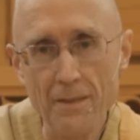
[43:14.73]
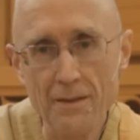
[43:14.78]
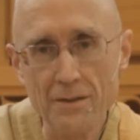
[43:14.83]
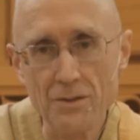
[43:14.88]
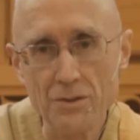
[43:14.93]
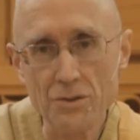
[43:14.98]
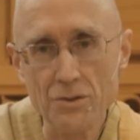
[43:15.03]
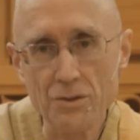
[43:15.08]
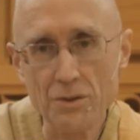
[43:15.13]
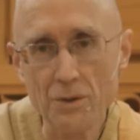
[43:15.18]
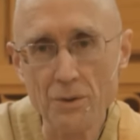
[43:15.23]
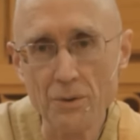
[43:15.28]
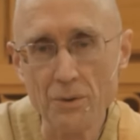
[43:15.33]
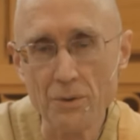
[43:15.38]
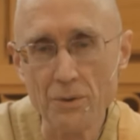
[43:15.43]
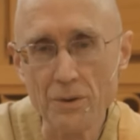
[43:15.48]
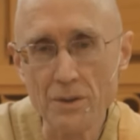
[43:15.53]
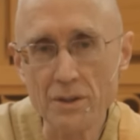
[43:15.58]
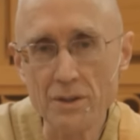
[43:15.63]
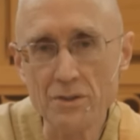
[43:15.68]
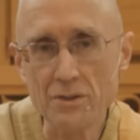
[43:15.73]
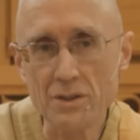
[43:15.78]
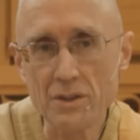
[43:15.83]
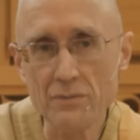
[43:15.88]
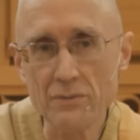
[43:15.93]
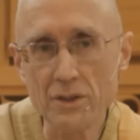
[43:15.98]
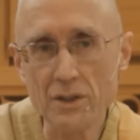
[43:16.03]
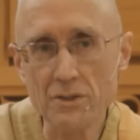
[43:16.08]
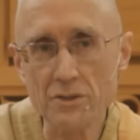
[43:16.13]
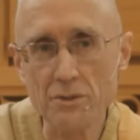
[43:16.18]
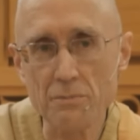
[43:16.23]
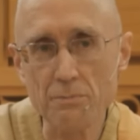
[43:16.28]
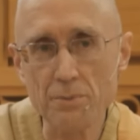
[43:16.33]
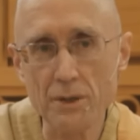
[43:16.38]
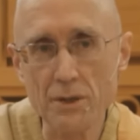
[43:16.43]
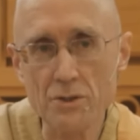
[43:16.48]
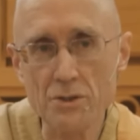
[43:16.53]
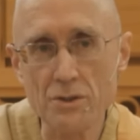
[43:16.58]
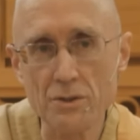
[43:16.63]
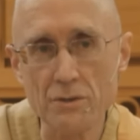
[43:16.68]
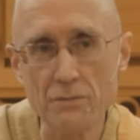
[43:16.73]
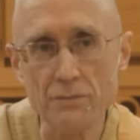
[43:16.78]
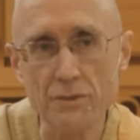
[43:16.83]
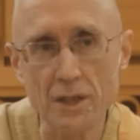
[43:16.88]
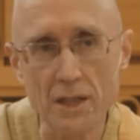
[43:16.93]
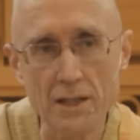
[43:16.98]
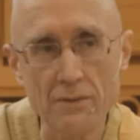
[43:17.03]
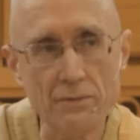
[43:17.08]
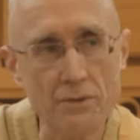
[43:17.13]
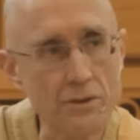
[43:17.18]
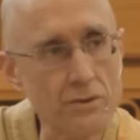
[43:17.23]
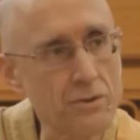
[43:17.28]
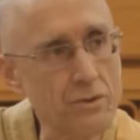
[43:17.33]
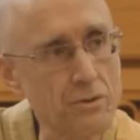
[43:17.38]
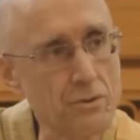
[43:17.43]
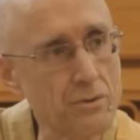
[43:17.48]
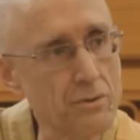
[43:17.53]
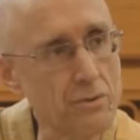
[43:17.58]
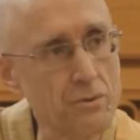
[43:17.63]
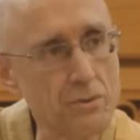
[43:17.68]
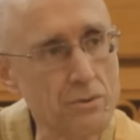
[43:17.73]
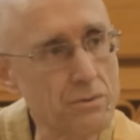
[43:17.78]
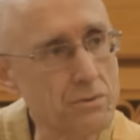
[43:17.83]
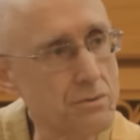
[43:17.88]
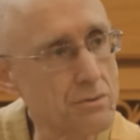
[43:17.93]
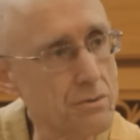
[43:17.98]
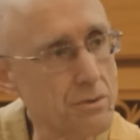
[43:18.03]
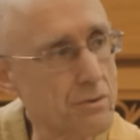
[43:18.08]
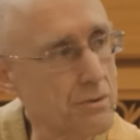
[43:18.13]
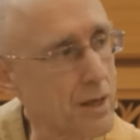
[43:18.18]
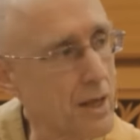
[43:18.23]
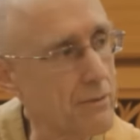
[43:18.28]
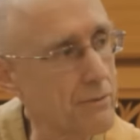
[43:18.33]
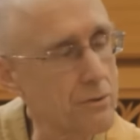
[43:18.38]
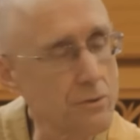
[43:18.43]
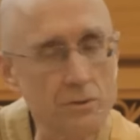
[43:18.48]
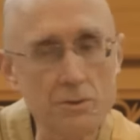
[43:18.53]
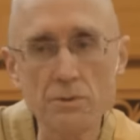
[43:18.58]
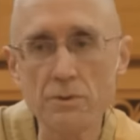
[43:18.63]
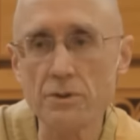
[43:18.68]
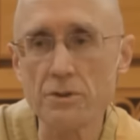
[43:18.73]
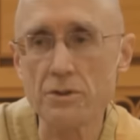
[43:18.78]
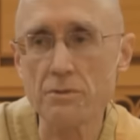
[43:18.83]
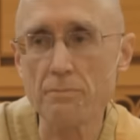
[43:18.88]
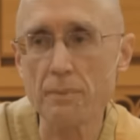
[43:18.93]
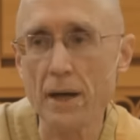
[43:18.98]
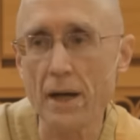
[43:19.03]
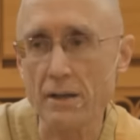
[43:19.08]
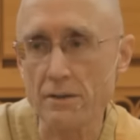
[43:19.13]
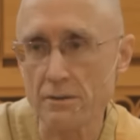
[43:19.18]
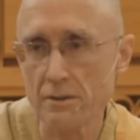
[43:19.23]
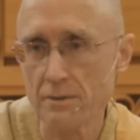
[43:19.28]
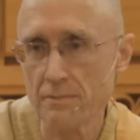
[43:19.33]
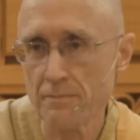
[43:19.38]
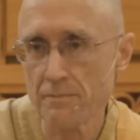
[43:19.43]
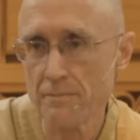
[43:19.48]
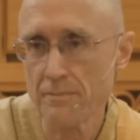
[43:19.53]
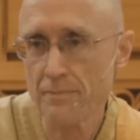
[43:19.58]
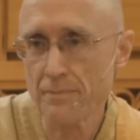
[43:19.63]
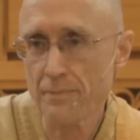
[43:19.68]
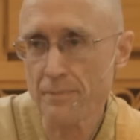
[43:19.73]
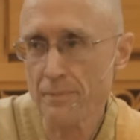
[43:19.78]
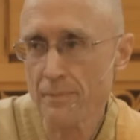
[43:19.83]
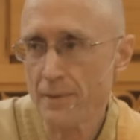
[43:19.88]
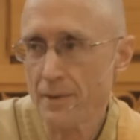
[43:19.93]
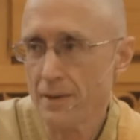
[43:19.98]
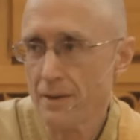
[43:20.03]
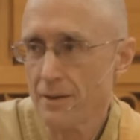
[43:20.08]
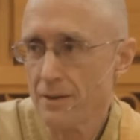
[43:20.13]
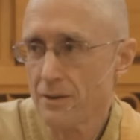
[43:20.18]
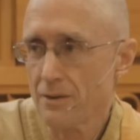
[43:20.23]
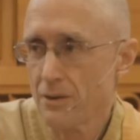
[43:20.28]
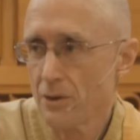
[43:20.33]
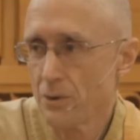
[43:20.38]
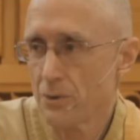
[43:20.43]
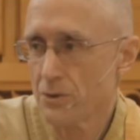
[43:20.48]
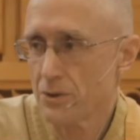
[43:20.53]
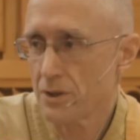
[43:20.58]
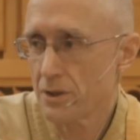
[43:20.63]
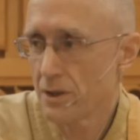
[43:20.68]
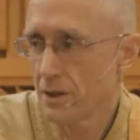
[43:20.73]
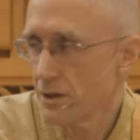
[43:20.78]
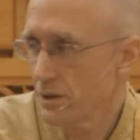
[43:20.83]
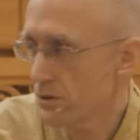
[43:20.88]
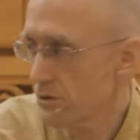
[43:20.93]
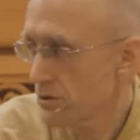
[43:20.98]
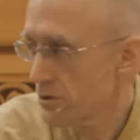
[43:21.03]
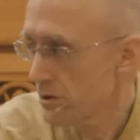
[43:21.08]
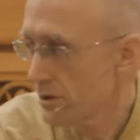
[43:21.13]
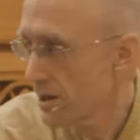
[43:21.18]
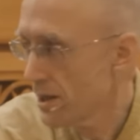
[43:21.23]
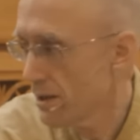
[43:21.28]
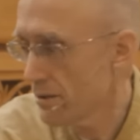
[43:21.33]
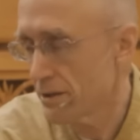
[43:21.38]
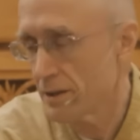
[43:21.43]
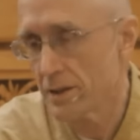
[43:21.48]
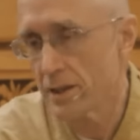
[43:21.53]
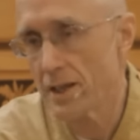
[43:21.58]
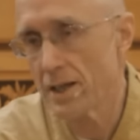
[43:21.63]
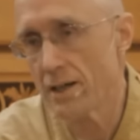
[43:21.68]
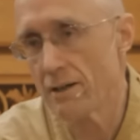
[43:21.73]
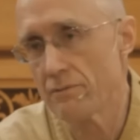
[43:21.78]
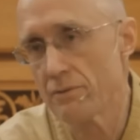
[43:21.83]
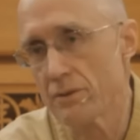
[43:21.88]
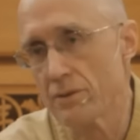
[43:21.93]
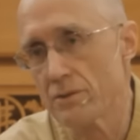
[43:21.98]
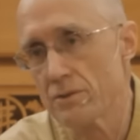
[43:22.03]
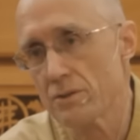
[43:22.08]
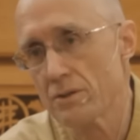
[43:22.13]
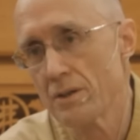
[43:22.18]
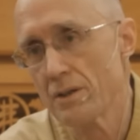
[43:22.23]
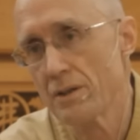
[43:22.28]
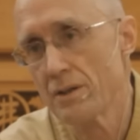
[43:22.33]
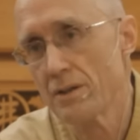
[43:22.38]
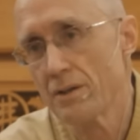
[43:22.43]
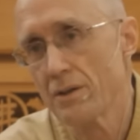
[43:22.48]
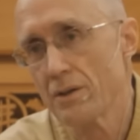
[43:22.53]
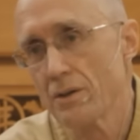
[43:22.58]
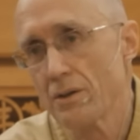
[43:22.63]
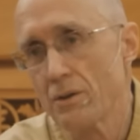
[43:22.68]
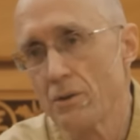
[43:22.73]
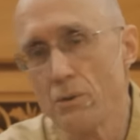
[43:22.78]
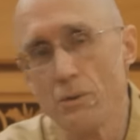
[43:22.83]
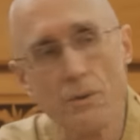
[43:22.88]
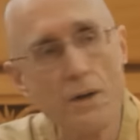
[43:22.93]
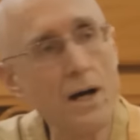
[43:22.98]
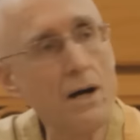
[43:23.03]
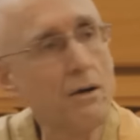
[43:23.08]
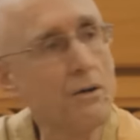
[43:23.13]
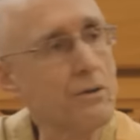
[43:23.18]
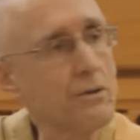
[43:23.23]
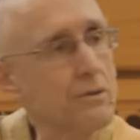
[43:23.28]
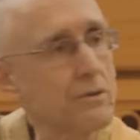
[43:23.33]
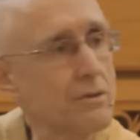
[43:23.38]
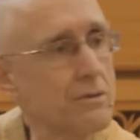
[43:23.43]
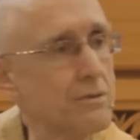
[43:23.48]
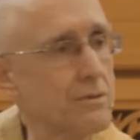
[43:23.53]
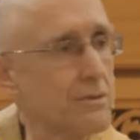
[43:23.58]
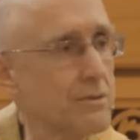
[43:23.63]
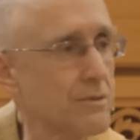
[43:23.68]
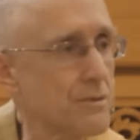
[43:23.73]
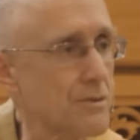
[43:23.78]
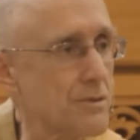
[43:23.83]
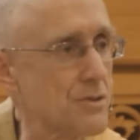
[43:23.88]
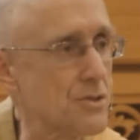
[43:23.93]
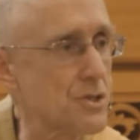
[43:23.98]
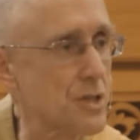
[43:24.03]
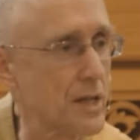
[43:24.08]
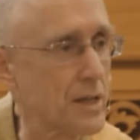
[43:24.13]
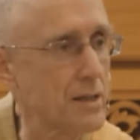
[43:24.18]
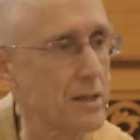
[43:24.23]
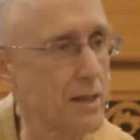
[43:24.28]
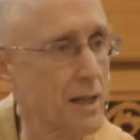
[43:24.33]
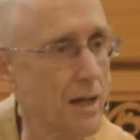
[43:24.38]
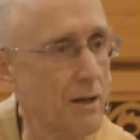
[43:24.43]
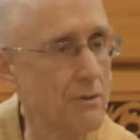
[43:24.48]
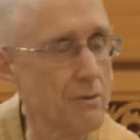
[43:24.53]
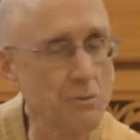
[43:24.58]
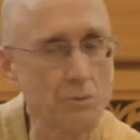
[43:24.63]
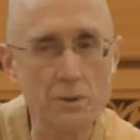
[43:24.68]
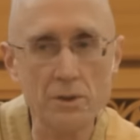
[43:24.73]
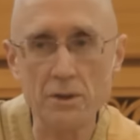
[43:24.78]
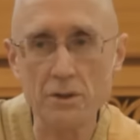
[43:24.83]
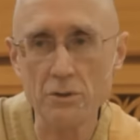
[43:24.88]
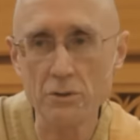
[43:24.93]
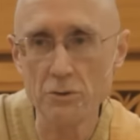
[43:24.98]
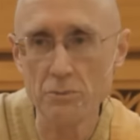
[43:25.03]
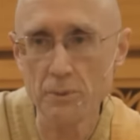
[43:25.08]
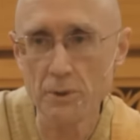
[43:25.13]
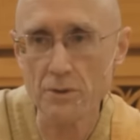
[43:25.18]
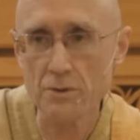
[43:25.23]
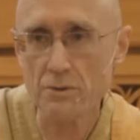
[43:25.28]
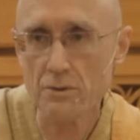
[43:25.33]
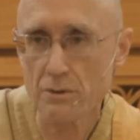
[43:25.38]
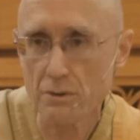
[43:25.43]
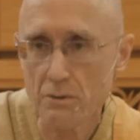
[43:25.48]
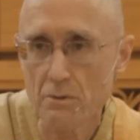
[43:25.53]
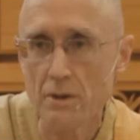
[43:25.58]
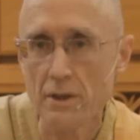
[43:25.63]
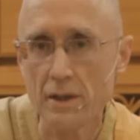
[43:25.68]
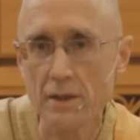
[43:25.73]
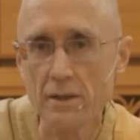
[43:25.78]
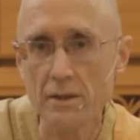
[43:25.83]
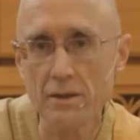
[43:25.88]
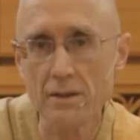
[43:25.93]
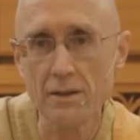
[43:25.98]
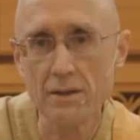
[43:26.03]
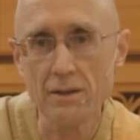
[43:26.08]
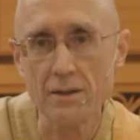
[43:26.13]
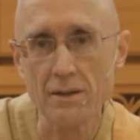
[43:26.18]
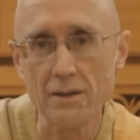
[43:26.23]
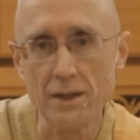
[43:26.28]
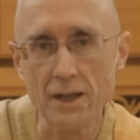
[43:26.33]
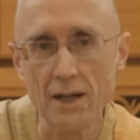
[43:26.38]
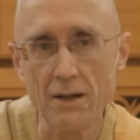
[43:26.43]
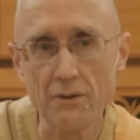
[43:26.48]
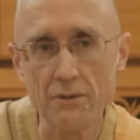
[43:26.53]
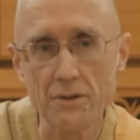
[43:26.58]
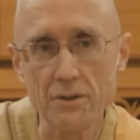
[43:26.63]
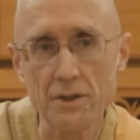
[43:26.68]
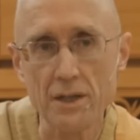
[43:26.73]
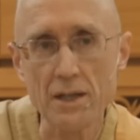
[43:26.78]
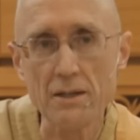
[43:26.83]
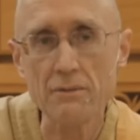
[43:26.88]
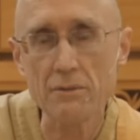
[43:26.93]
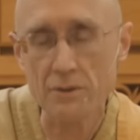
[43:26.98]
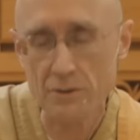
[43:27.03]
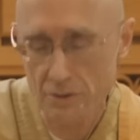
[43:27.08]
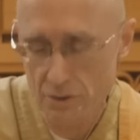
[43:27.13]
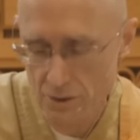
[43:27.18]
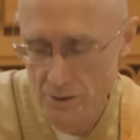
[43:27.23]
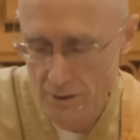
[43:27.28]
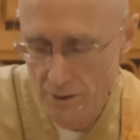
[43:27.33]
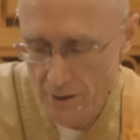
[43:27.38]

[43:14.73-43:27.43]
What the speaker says: So he's giving us a picture of devas who travel to inspect. Those kings in the heavens go around checking out what the humans are doing and how the devas